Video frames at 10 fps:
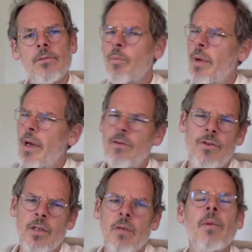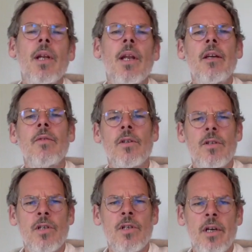No boundary can be laid for
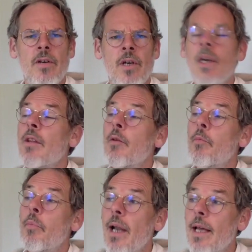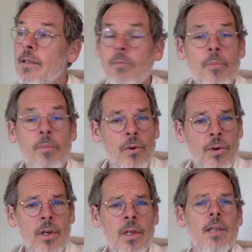such an area. The placid
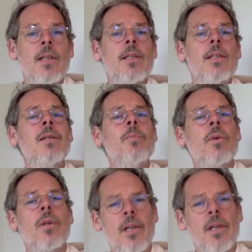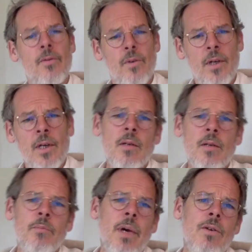Boyne, the deep Liffey,
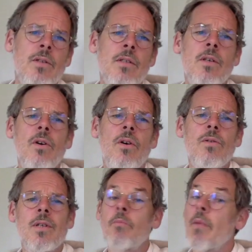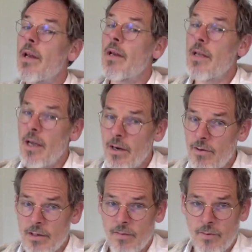the mountains and coasts, and many
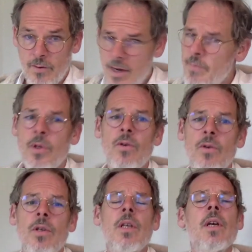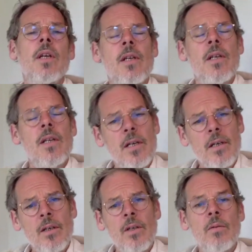areas of great beauty
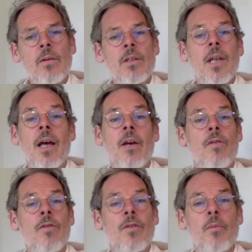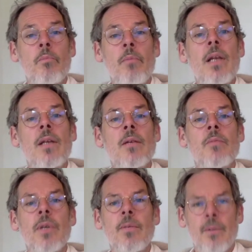near which lie over a million
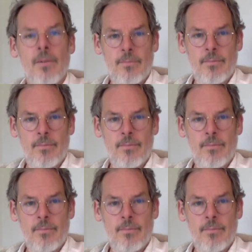people,